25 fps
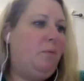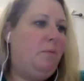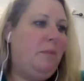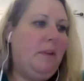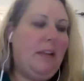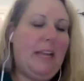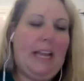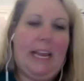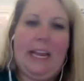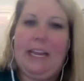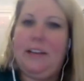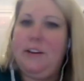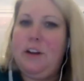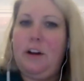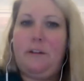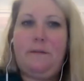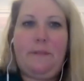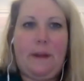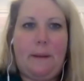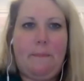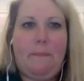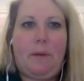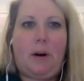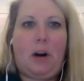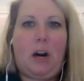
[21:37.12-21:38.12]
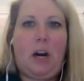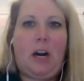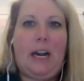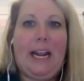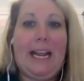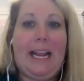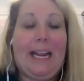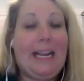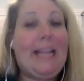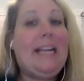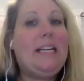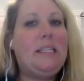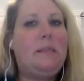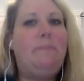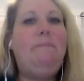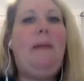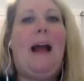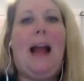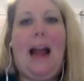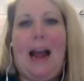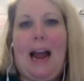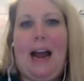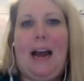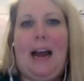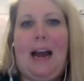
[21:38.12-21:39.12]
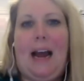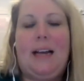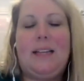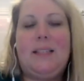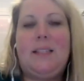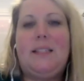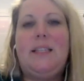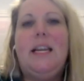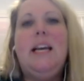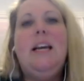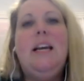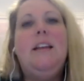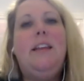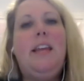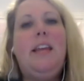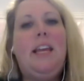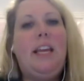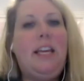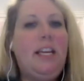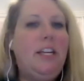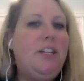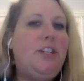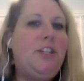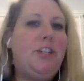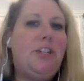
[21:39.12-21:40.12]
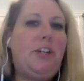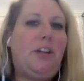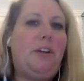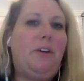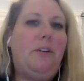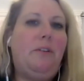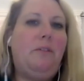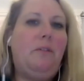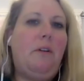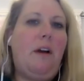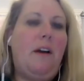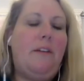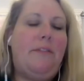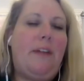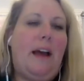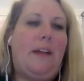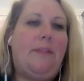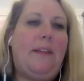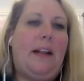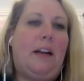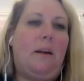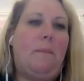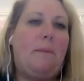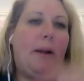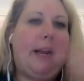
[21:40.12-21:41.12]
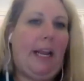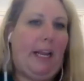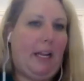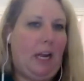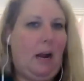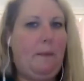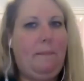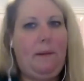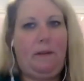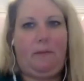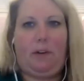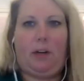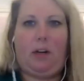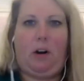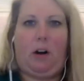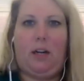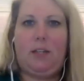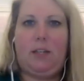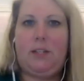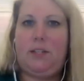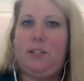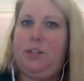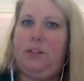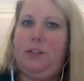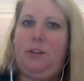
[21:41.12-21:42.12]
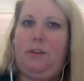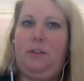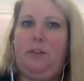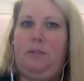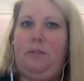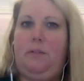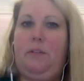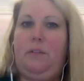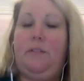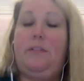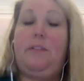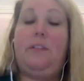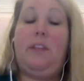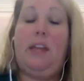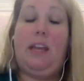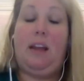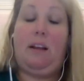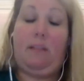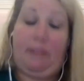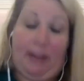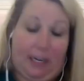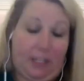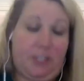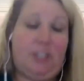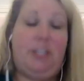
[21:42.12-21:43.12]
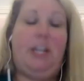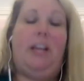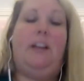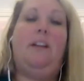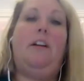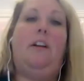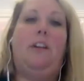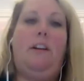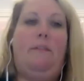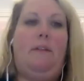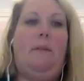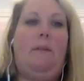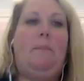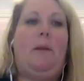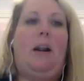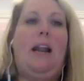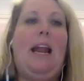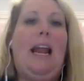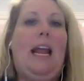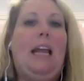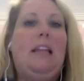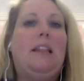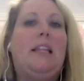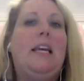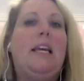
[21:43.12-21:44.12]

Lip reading: in November, it is passed. The issue that they are bringing up in regards to the election on November 8th